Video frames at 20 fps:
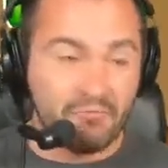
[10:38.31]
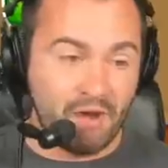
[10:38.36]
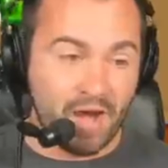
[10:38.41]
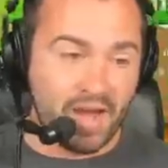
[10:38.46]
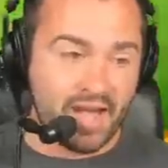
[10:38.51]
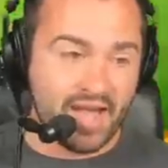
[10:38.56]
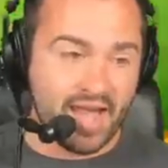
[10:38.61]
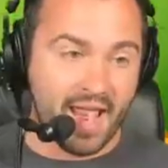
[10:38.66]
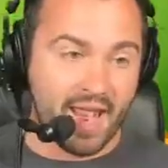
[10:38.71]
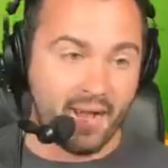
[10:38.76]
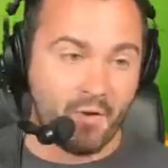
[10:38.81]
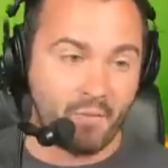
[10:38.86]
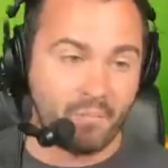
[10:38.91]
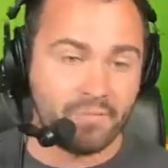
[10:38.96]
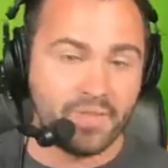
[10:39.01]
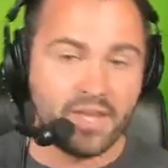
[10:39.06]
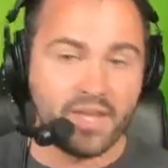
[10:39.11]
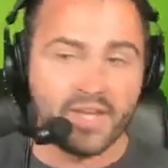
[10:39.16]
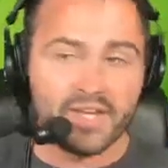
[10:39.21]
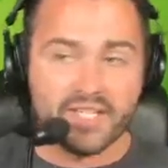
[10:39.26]
right now.
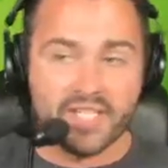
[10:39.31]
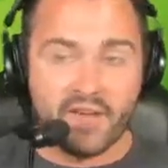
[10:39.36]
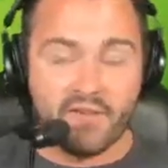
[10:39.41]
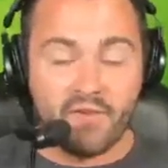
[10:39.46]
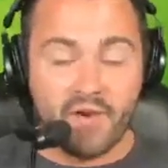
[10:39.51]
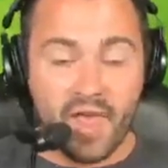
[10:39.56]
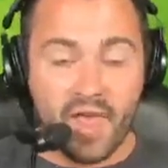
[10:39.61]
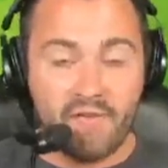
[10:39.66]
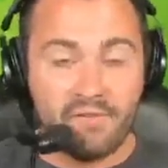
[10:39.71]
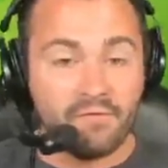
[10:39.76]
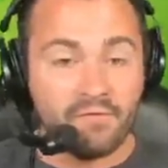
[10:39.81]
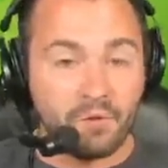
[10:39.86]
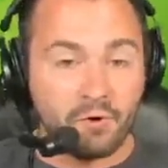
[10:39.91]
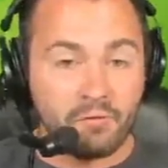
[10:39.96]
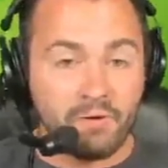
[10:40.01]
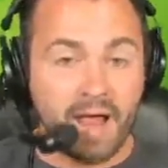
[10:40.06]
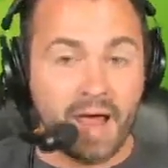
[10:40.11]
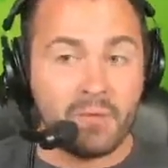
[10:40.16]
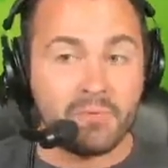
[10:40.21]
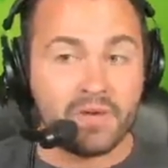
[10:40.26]
So, if for
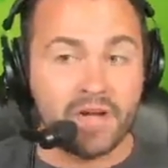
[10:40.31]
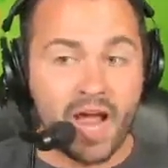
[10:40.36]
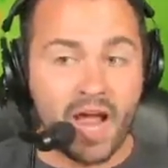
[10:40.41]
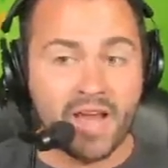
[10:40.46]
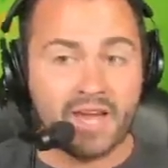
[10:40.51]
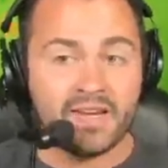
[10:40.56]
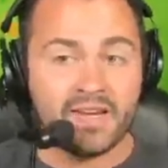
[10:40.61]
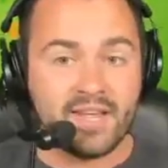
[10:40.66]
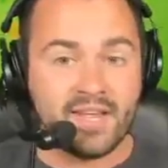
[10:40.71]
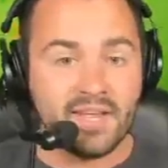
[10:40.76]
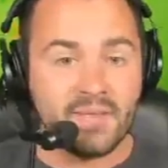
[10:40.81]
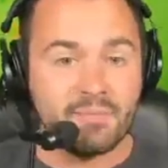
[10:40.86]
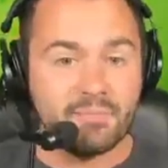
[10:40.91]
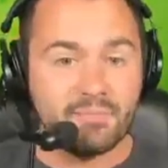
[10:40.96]
round 90.